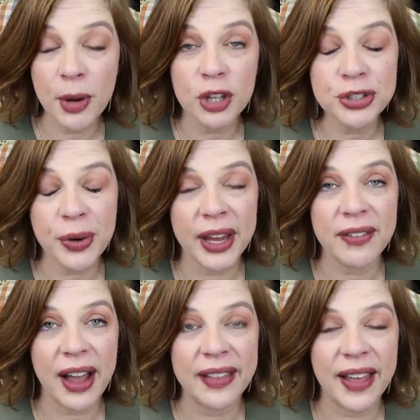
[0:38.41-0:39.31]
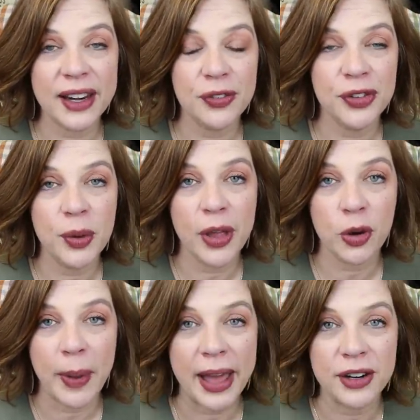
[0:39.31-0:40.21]
but also kind of highlight a few
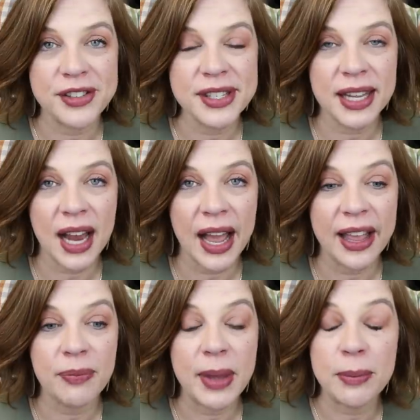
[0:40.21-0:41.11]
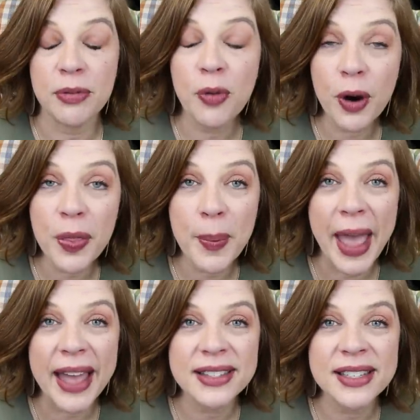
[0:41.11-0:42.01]
other patterns that I have made before in the
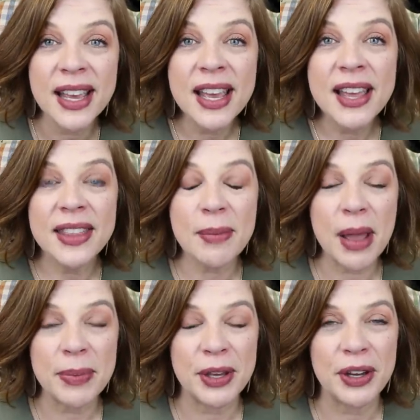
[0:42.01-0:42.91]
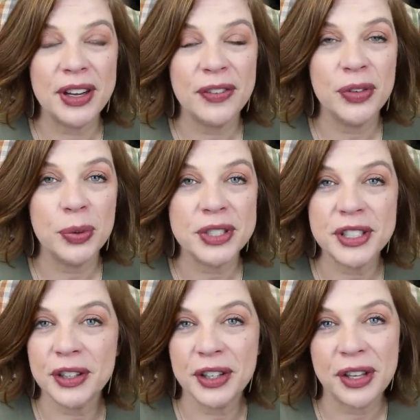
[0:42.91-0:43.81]
past that might be good if you were
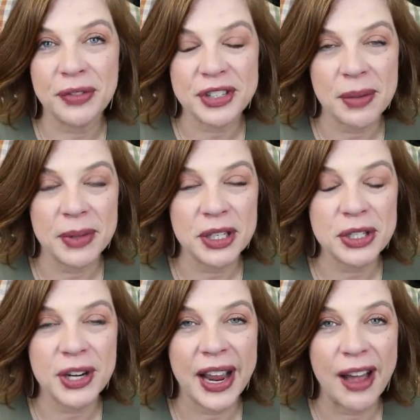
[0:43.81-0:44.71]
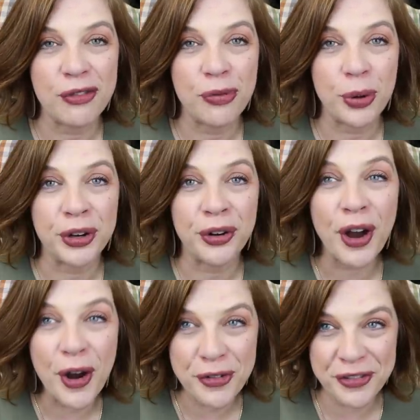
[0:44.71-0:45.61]
still looking for something to try out for
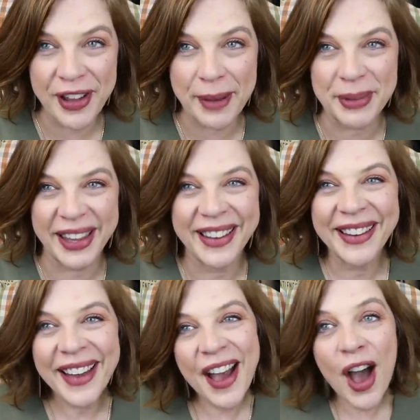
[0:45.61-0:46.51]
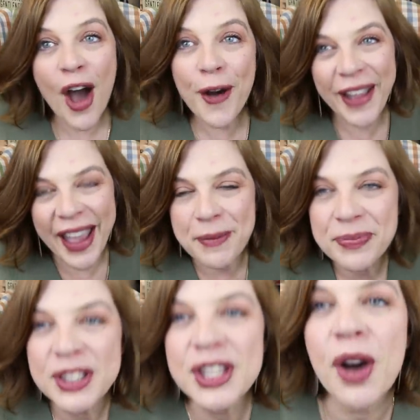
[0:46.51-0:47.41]
your own family. Okay,
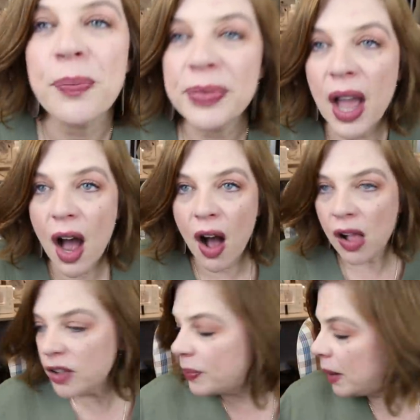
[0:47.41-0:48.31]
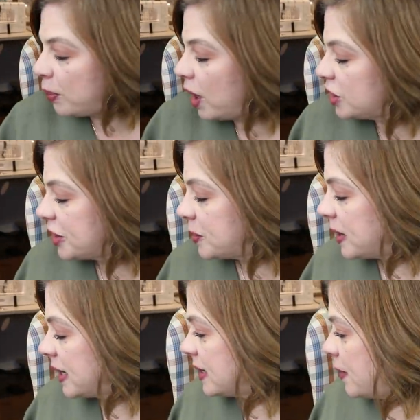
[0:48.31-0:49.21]
so all of my projects,
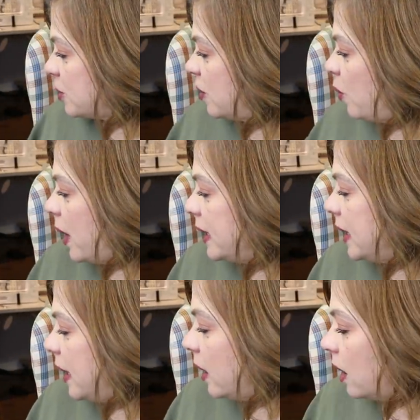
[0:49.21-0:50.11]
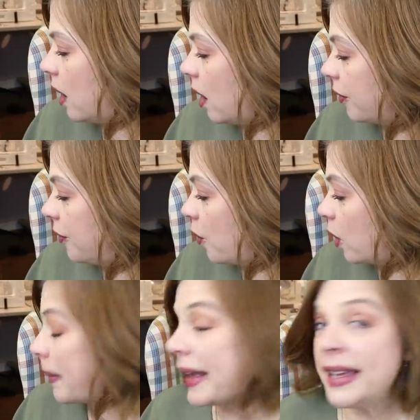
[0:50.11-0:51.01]
with the exception of one here, are
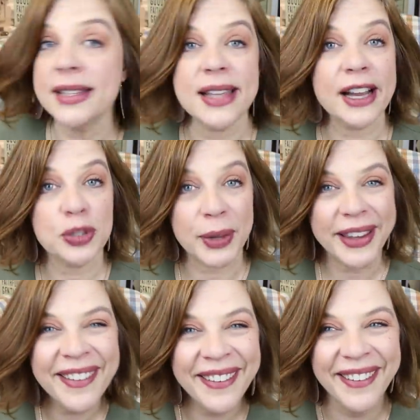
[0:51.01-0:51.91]
for my kids, actually.